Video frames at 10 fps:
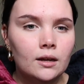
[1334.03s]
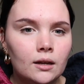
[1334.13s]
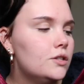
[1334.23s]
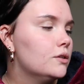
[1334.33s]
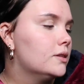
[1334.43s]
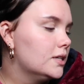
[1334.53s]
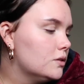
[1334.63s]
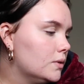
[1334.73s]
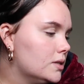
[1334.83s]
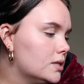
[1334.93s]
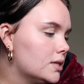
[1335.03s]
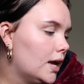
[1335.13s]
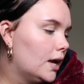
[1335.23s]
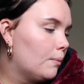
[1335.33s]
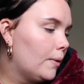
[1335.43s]
So this one's
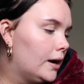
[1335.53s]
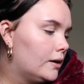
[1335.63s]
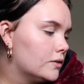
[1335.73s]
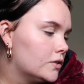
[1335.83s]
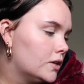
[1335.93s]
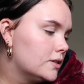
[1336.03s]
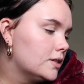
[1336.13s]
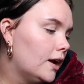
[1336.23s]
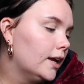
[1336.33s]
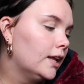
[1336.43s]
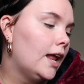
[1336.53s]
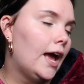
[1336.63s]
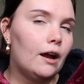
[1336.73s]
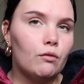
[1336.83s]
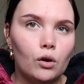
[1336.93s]
about Psyche and
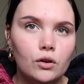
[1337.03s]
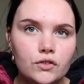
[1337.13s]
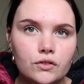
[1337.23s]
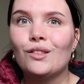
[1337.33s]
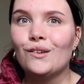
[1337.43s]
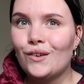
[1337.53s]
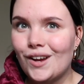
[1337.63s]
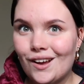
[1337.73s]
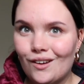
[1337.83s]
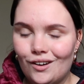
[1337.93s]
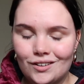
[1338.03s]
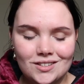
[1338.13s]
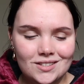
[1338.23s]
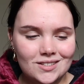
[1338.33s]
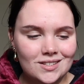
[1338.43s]
Eros, the Greek
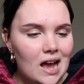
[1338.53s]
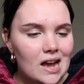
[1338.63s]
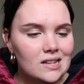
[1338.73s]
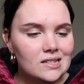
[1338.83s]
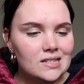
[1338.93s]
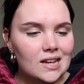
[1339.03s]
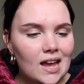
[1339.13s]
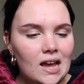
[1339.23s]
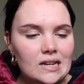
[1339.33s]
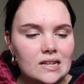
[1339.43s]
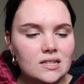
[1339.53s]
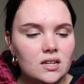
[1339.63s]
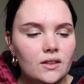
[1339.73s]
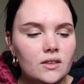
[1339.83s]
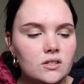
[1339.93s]
gods, and again it's
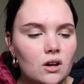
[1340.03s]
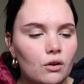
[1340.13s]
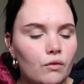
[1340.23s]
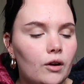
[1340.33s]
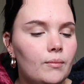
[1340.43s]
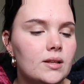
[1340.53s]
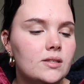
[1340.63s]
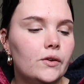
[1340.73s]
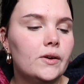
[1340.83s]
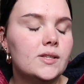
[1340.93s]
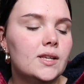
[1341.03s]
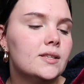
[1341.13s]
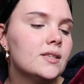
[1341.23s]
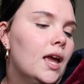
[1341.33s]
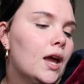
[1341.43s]
another dark romance. So it
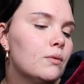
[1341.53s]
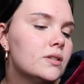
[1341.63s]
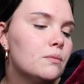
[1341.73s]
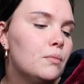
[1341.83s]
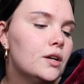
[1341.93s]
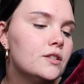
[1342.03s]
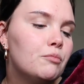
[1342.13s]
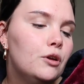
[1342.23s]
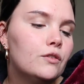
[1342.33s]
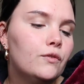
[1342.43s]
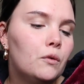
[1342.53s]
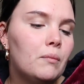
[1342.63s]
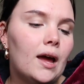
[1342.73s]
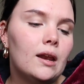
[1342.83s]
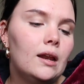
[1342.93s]
says, he was the most beautiful
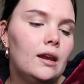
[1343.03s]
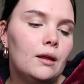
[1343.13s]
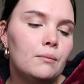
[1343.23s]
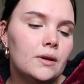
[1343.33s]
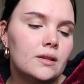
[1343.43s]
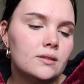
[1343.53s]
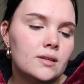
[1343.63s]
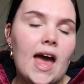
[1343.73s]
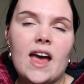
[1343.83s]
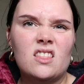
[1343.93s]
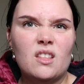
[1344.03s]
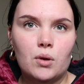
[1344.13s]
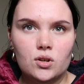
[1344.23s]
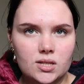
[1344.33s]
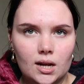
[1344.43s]
man in Olympus and the
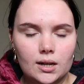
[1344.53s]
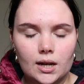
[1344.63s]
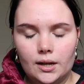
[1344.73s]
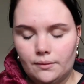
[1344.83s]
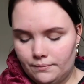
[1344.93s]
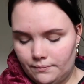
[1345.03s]
most deadly.